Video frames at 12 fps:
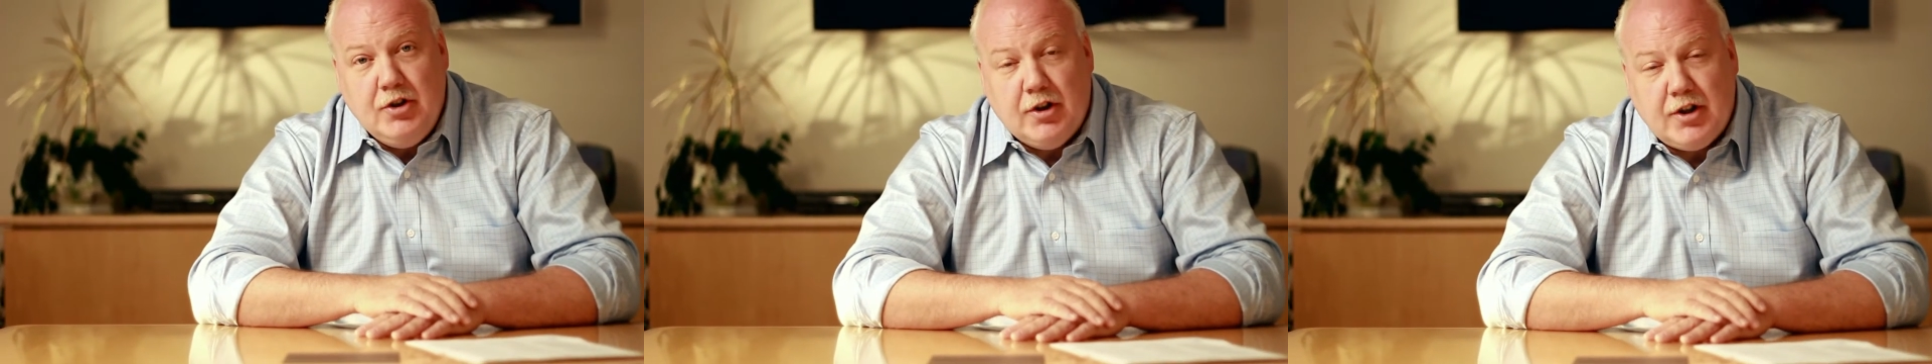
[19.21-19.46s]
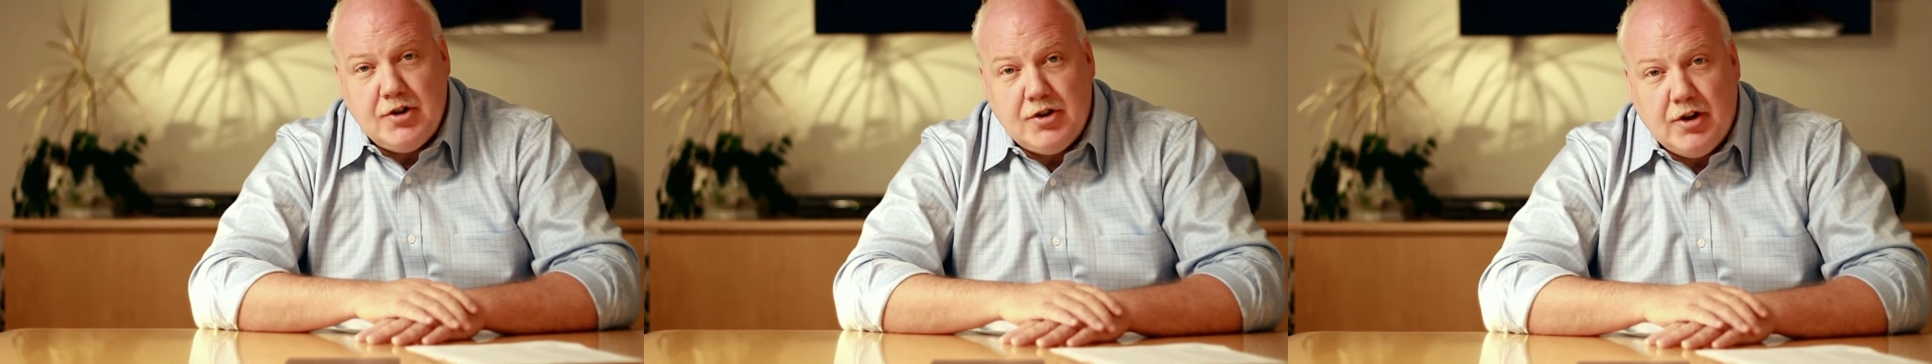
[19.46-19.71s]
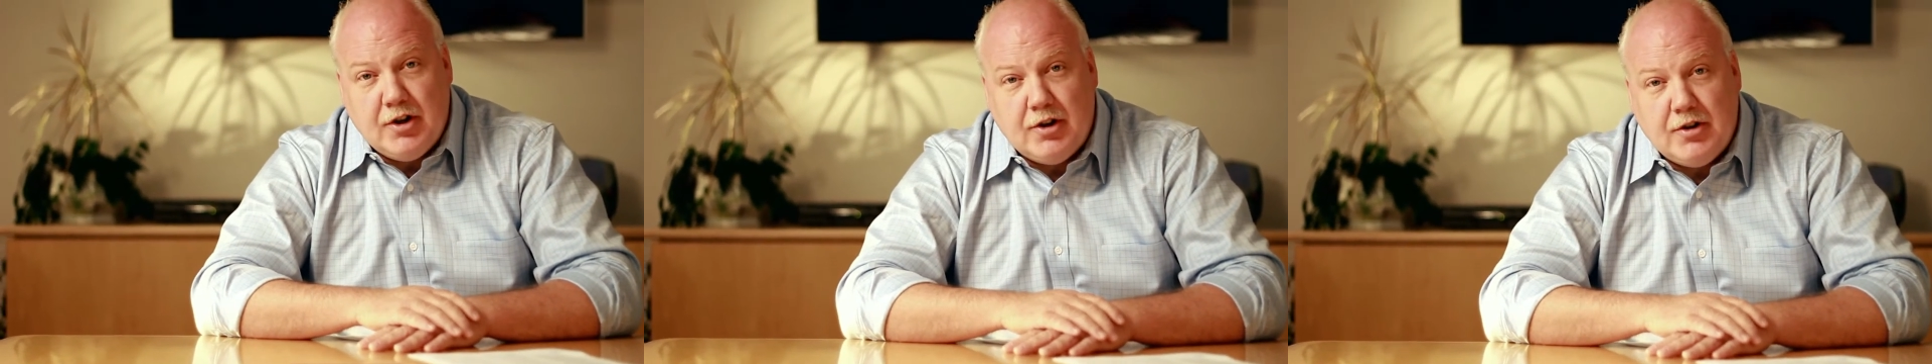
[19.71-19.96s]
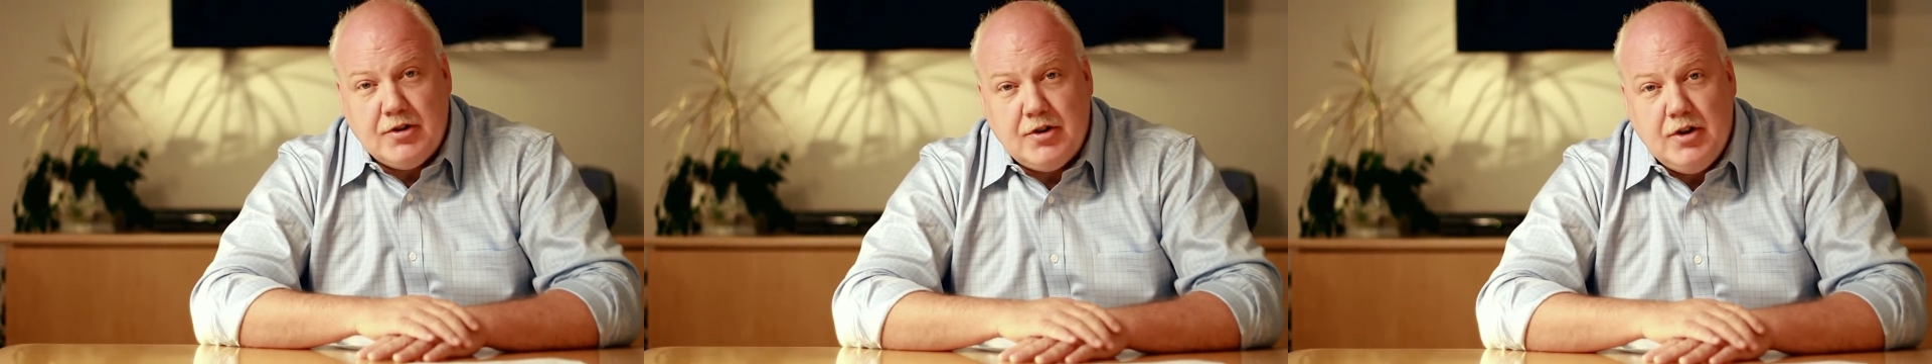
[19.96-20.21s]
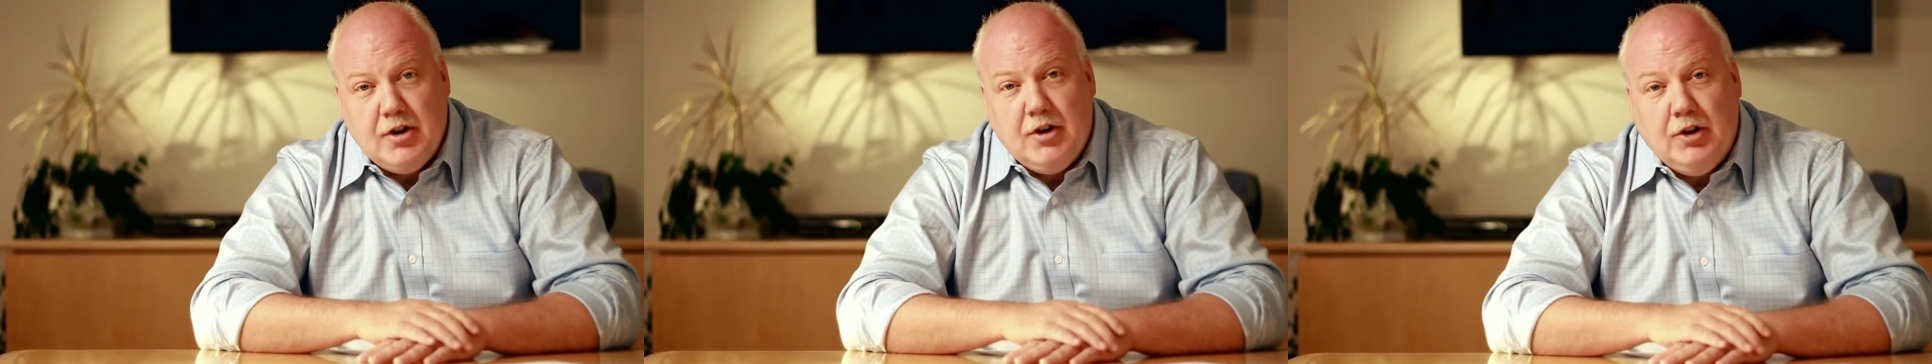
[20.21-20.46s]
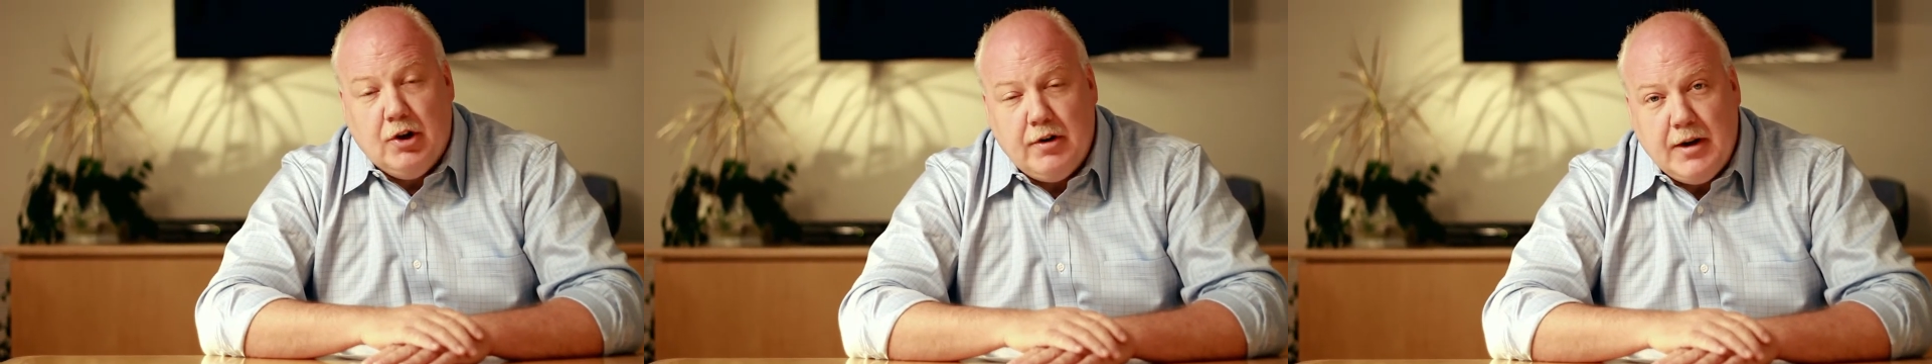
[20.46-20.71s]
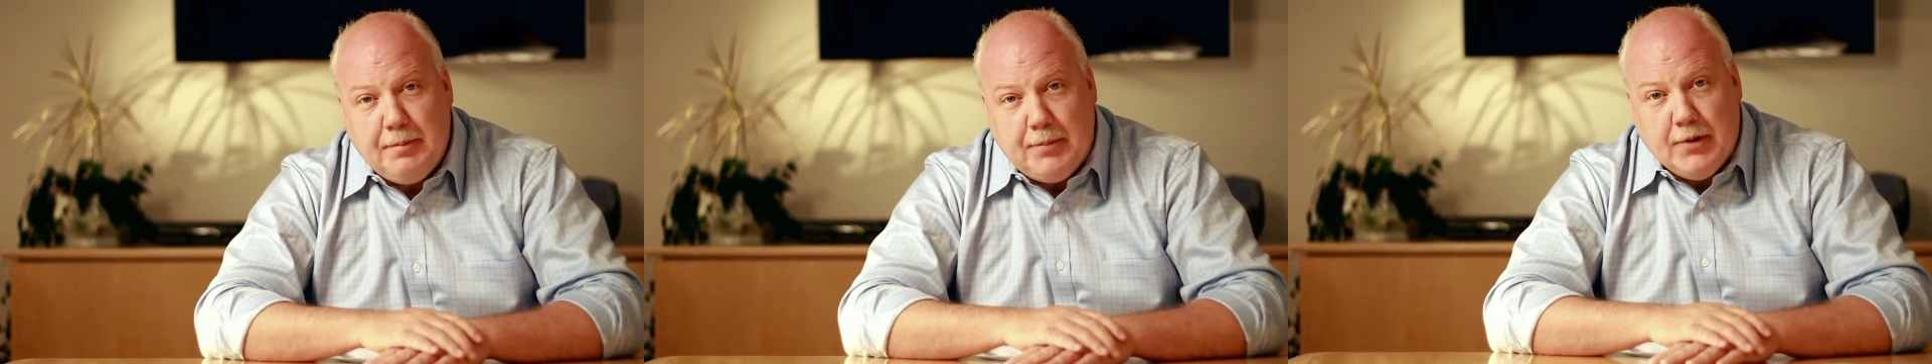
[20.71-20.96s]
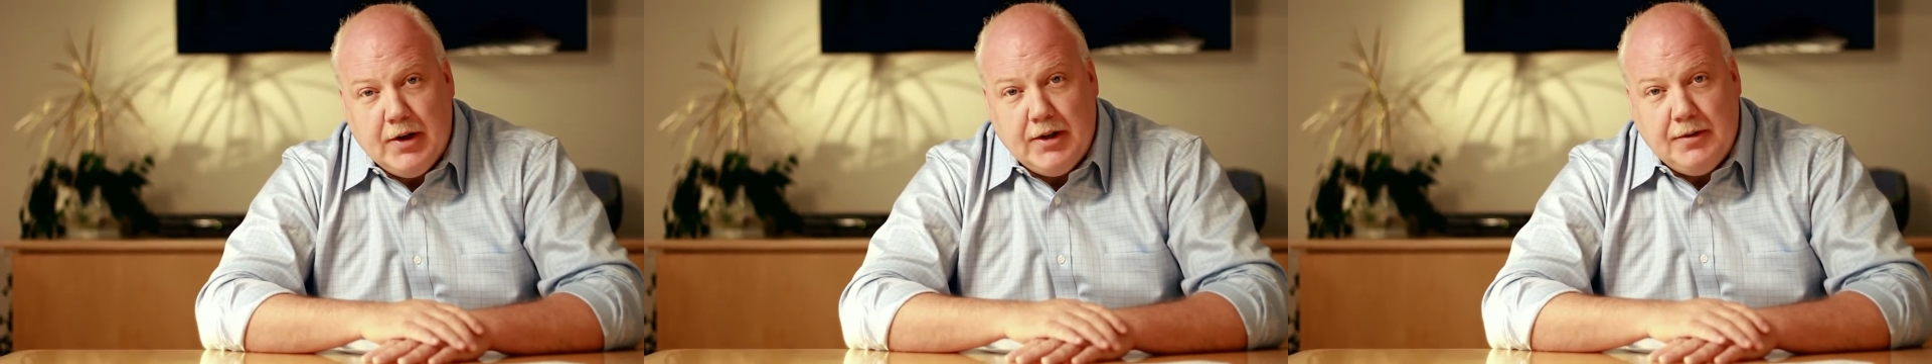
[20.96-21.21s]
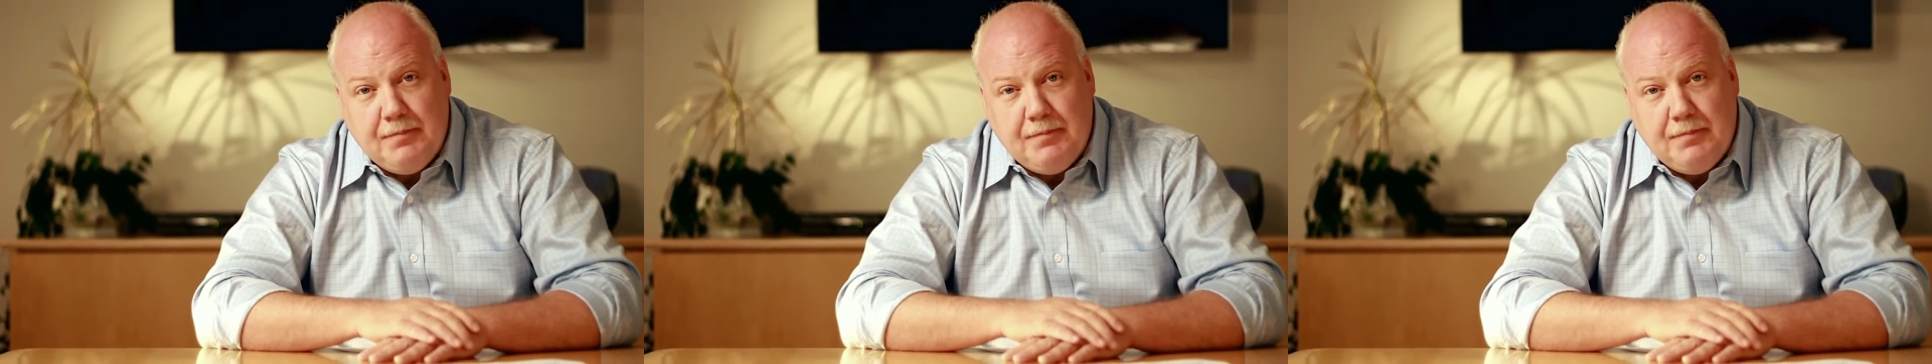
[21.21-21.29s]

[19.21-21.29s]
your concerns, your input,